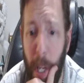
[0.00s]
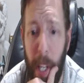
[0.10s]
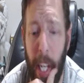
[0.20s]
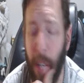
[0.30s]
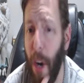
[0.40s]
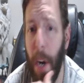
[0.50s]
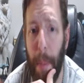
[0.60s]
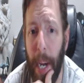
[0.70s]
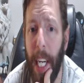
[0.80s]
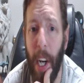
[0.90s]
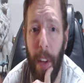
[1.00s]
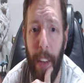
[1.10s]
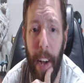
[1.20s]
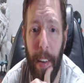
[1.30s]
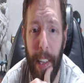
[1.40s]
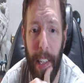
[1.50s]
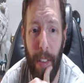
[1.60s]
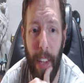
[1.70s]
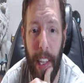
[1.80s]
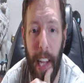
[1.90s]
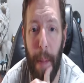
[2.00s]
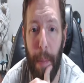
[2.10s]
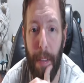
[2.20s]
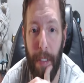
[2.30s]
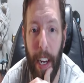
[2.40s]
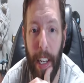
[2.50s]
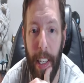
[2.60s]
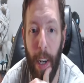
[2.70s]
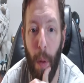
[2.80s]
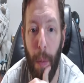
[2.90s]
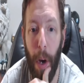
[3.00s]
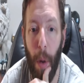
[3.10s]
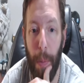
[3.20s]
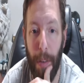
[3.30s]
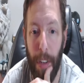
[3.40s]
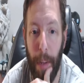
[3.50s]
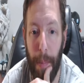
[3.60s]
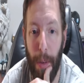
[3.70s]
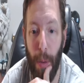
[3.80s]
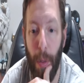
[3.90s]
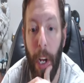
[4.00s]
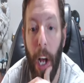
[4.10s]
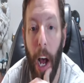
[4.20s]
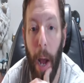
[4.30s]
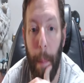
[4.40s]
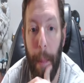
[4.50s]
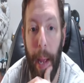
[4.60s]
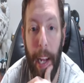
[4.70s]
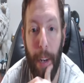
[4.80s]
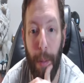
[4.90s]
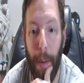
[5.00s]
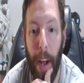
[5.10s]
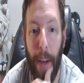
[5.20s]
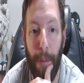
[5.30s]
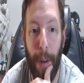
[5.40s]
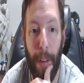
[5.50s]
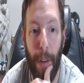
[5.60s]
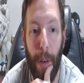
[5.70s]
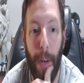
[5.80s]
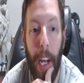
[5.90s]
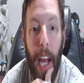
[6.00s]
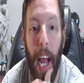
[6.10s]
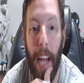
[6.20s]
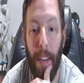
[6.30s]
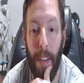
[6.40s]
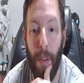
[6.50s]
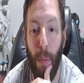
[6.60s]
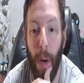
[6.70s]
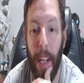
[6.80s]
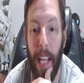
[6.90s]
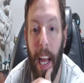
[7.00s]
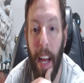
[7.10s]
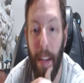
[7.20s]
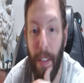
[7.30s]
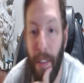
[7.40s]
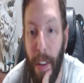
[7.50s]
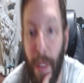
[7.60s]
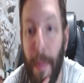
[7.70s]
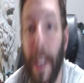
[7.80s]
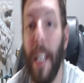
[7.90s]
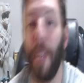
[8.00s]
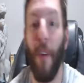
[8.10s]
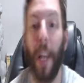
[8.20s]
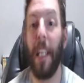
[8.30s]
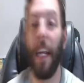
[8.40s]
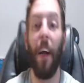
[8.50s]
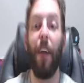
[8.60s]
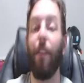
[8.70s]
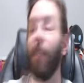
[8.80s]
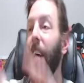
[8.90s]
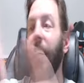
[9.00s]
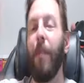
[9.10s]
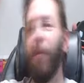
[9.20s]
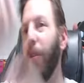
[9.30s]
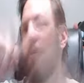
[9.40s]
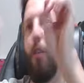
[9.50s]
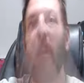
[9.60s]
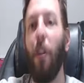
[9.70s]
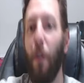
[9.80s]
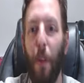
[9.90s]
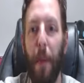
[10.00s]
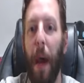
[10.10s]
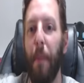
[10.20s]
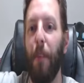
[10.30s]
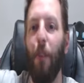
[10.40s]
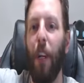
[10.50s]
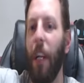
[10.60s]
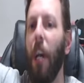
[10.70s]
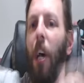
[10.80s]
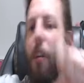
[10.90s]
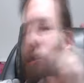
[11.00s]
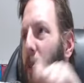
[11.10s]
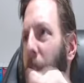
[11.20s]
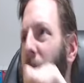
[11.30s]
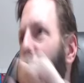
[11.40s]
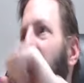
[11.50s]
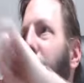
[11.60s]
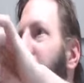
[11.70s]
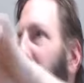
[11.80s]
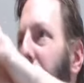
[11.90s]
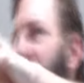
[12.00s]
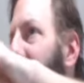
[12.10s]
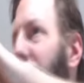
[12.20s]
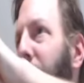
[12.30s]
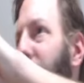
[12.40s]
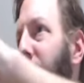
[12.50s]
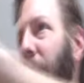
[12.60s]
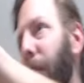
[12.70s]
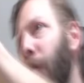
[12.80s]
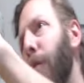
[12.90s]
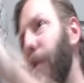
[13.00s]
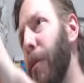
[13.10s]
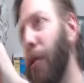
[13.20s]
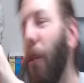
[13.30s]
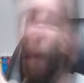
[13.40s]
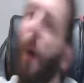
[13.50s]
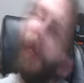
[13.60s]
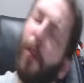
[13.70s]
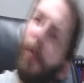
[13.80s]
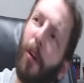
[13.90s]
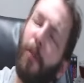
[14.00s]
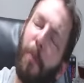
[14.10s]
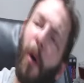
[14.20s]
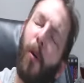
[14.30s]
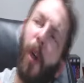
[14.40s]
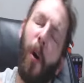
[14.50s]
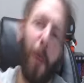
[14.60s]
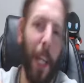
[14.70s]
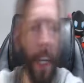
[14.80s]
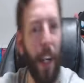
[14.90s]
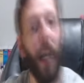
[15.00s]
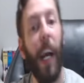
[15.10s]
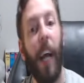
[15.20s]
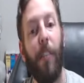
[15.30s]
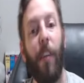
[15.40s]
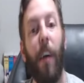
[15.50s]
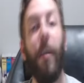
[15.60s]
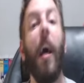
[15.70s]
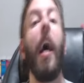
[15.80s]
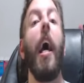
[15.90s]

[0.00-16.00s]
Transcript: They try to break it all down and things like that. But finally, Oma opens up to a page about halfway through, and he says, what the hell does this mean? And right there, as I said, he was all over the map. He's written soy sauce, paper towels and stuff, all from the store. Oh, there's a BOGO here and stuff.